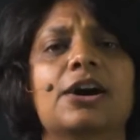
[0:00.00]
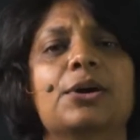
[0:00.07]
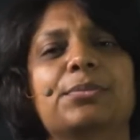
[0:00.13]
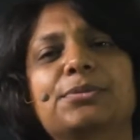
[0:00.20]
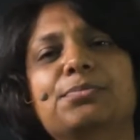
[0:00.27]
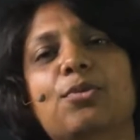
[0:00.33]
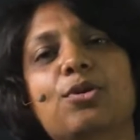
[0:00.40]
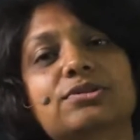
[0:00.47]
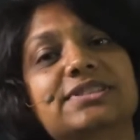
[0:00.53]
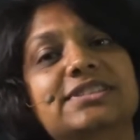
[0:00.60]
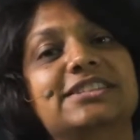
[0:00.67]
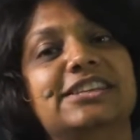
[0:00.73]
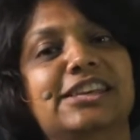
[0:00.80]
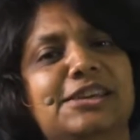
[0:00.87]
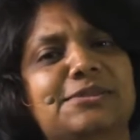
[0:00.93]
But most
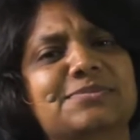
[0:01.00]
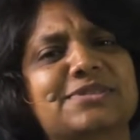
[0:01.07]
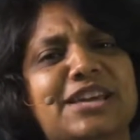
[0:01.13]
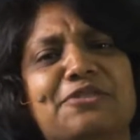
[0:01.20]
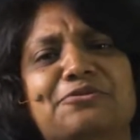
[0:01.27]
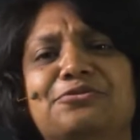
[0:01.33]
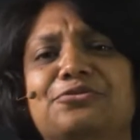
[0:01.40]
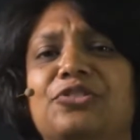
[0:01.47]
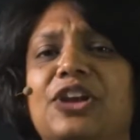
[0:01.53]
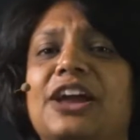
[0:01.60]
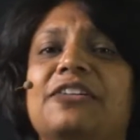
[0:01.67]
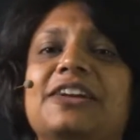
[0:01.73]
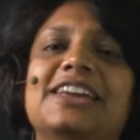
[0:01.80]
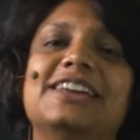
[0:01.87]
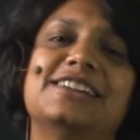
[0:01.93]
teams have
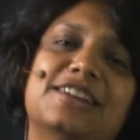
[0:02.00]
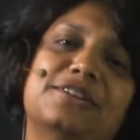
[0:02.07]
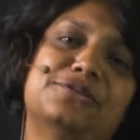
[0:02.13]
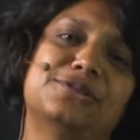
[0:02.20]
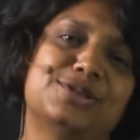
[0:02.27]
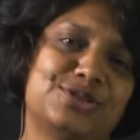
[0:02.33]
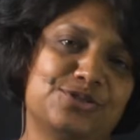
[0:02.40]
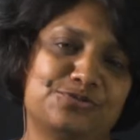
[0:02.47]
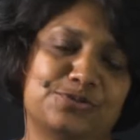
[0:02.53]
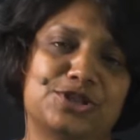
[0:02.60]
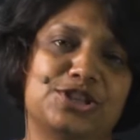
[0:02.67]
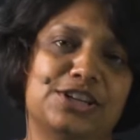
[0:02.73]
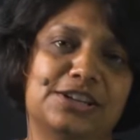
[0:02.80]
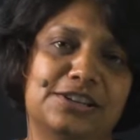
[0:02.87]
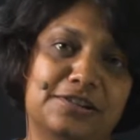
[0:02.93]
varying levels of
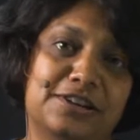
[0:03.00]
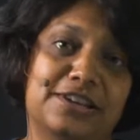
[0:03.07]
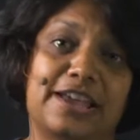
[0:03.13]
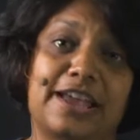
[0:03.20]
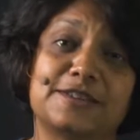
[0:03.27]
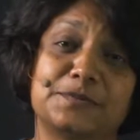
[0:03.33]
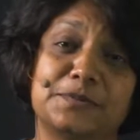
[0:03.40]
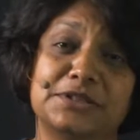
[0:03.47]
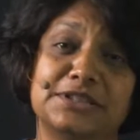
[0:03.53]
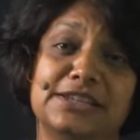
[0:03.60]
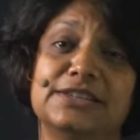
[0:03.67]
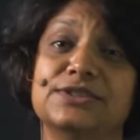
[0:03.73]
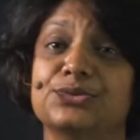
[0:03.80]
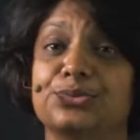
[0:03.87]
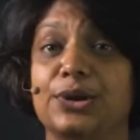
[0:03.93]
machine learning
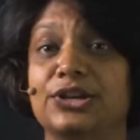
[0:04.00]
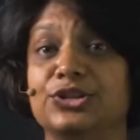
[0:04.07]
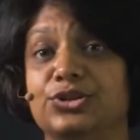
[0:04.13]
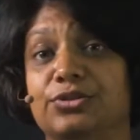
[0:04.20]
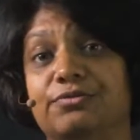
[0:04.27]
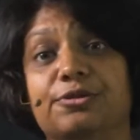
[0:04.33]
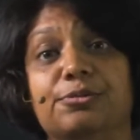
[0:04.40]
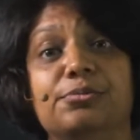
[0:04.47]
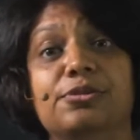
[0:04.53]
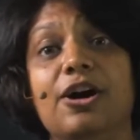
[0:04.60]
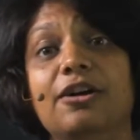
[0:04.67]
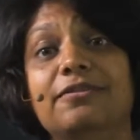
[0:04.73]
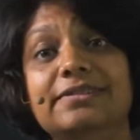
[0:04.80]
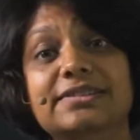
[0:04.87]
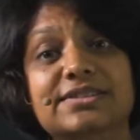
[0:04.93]
expertise ranging from
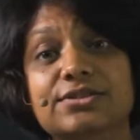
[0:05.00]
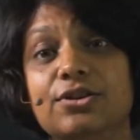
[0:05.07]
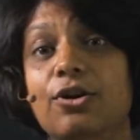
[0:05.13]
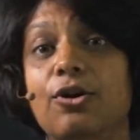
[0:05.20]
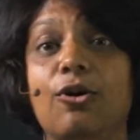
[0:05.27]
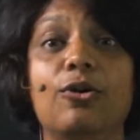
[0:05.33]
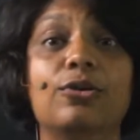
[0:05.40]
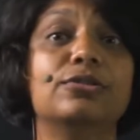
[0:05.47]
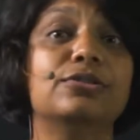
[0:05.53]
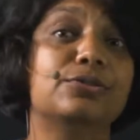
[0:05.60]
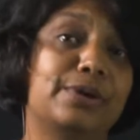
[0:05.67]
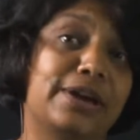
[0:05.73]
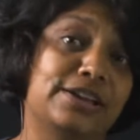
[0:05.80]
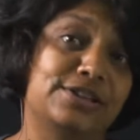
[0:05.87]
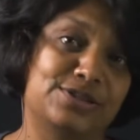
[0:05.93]
novice all the
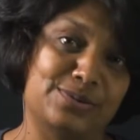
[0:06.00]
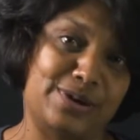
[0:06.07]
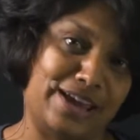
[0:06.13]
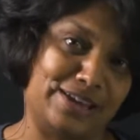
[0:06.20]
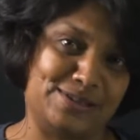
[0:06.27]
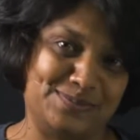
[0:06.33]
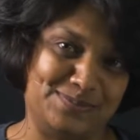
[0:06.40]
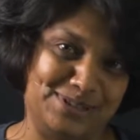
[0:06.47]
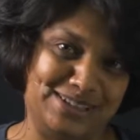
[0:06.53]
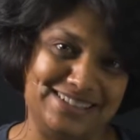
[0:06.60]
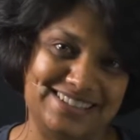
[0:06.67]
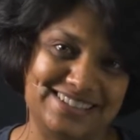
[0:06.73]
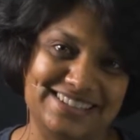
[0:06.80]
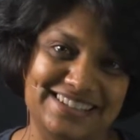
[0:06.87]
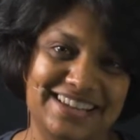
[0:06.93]
way to
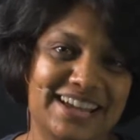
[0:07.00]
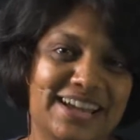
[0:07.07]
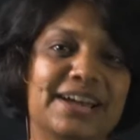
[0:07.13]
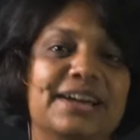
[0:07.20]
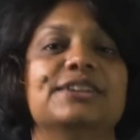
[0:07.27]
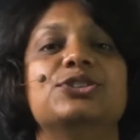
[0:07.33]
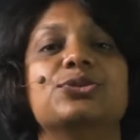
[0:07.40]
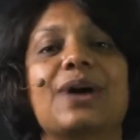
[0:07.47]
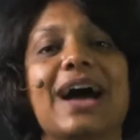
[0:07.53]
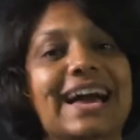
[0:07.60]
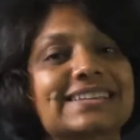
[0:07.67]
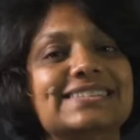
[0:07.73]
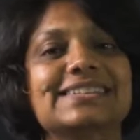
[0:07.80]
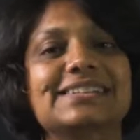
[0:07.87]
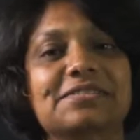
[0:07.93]
experts. To
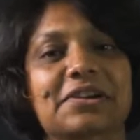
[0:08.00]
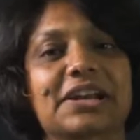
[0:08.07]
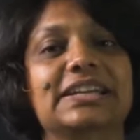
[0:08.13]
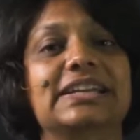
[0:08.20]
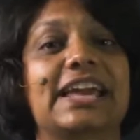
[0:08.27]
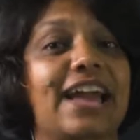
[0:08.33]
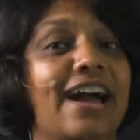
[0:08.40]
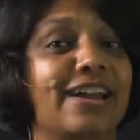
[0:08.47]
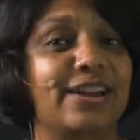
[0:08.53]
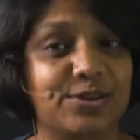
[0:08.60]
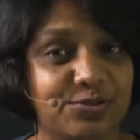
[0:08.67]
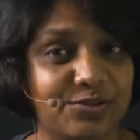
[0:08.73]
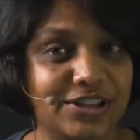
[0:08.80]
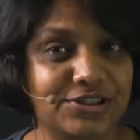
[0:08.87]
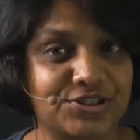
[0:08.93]
accelerate AI
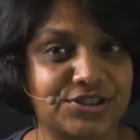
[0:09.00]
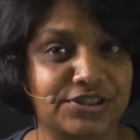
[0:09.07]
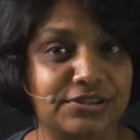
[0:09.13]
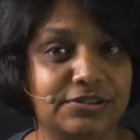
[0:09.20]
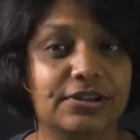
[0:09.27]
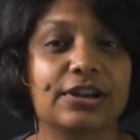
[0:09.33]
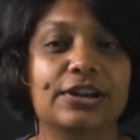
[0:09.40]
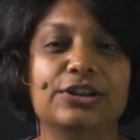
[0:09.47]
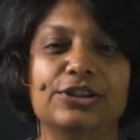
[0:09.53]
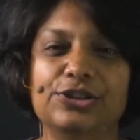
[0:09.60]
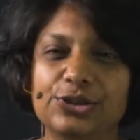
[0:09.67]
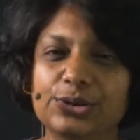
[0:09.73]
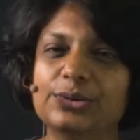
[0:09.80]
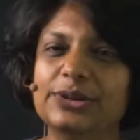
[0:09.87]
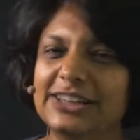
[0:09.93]
innovation,
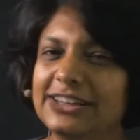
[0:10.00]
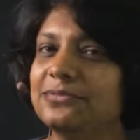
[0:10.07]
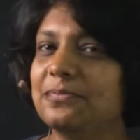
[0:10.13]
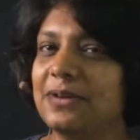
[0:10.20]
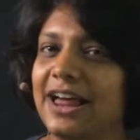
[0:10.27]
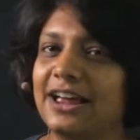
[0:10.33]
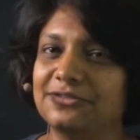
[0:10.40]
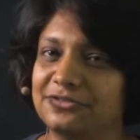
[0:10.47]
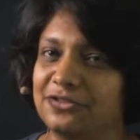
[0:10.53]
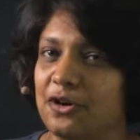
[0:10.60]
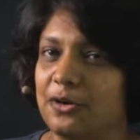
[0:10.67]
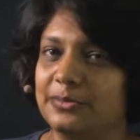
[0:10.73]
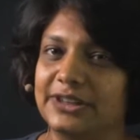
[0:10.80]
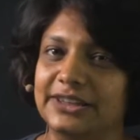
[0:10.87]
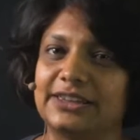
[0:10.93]
you need a platform
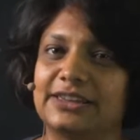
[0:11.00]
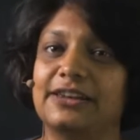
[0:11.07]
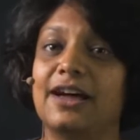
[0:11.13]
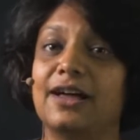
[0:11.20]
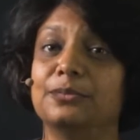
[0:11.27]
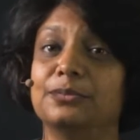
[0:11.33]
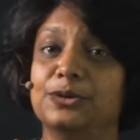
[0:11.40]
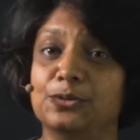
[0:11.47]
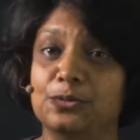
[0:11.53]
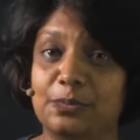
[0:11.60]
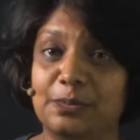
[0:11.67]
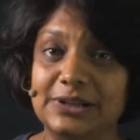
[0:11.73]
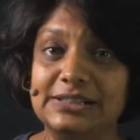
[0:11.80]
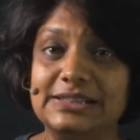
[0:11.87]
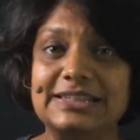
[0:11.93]
that can help you
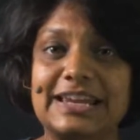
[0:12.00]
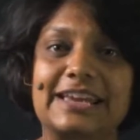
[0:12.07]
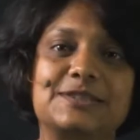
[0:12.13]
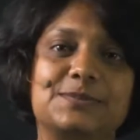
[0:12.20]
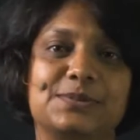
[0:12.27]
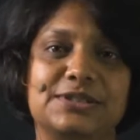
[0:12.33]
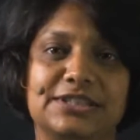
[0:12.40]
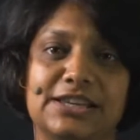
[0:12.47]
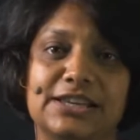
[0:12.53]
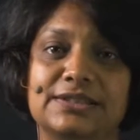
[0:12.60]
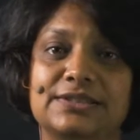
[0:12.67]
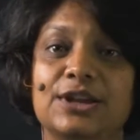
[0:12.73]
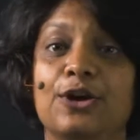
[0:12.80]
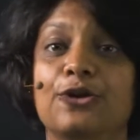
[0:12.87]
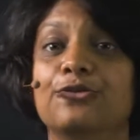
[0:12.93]
build
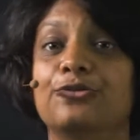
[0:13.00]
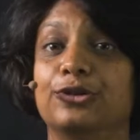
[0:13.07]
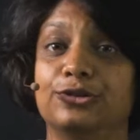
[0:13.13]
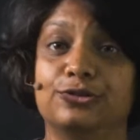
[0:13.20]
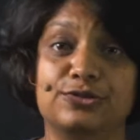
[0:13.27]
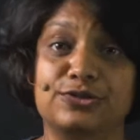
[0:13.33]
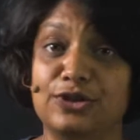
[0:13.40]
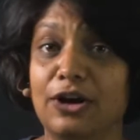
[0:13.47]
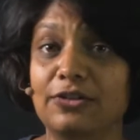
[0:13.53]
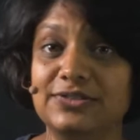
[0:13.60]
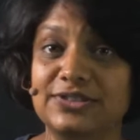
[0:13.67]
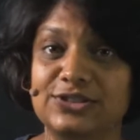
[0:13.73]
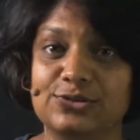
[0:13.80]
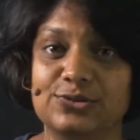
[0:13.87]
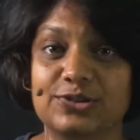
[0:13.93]
expertise for those
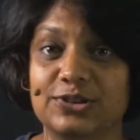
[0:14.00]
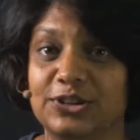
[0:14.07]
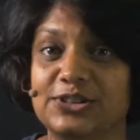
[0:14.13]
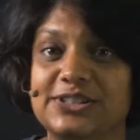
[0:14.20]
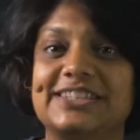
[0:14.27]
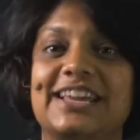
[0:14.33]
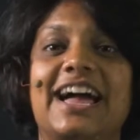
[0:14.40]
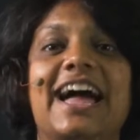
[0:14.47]
novice users